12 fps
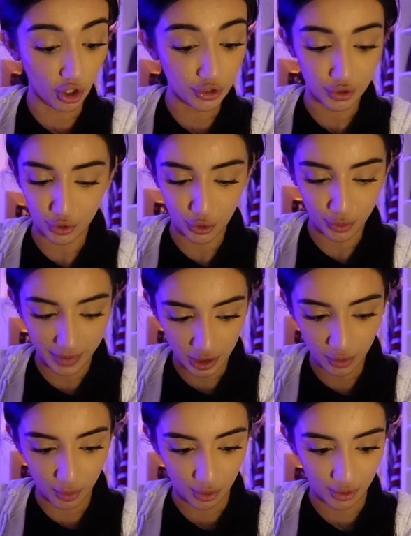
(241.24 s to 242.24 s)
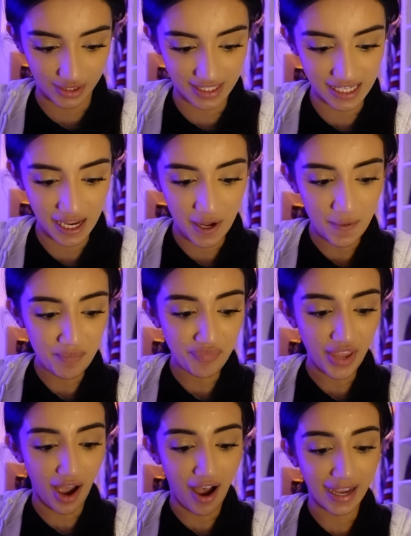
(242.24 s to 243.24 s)
on 2 billboards.
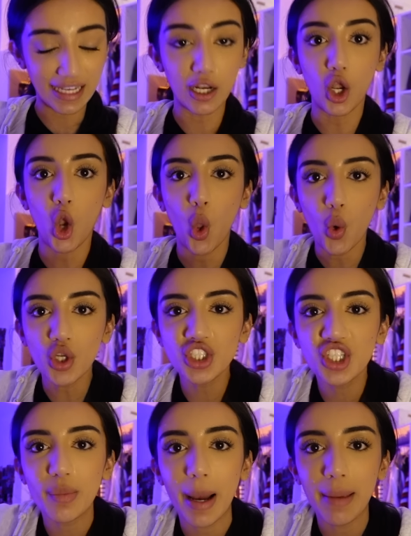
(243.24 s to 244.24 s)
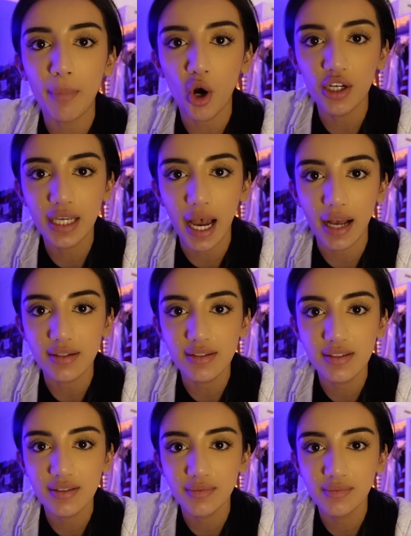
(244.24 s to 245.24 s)
I launched my
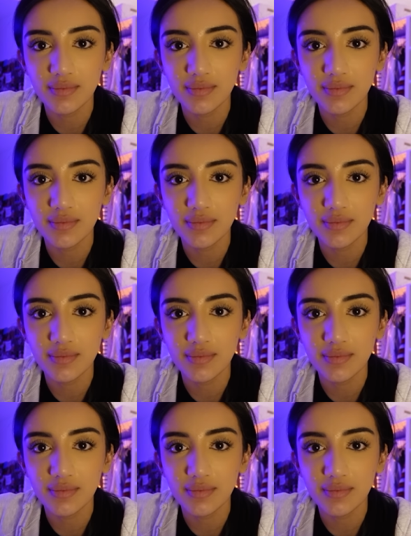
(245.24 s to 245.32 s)
podcast.